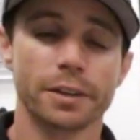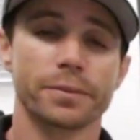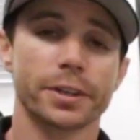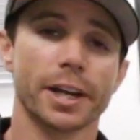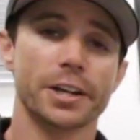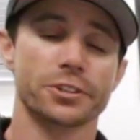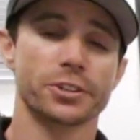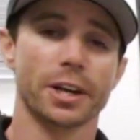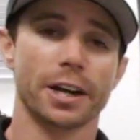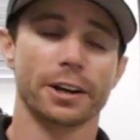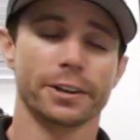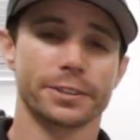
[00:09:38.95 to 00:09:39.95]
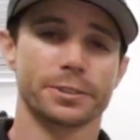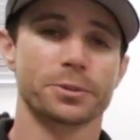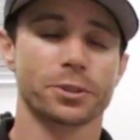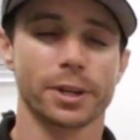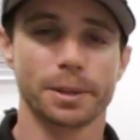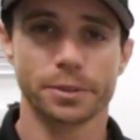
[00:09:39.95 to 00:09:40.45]
If you guys are not already
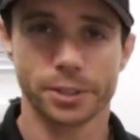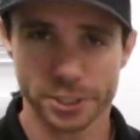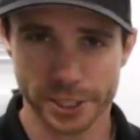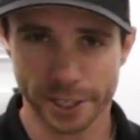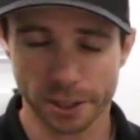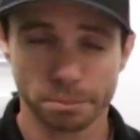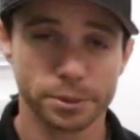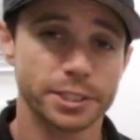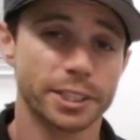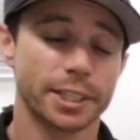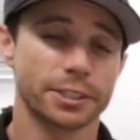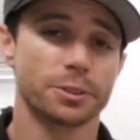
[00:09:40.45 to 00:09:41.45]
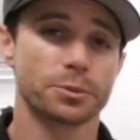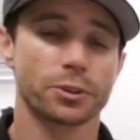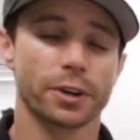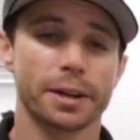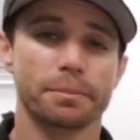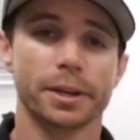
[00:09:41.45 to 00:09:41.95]
subscribed to the channel, please hit that
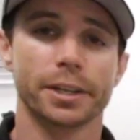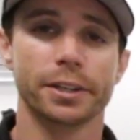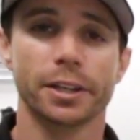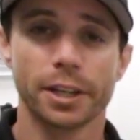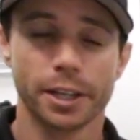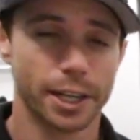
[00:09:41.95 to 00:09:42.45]
subscribe button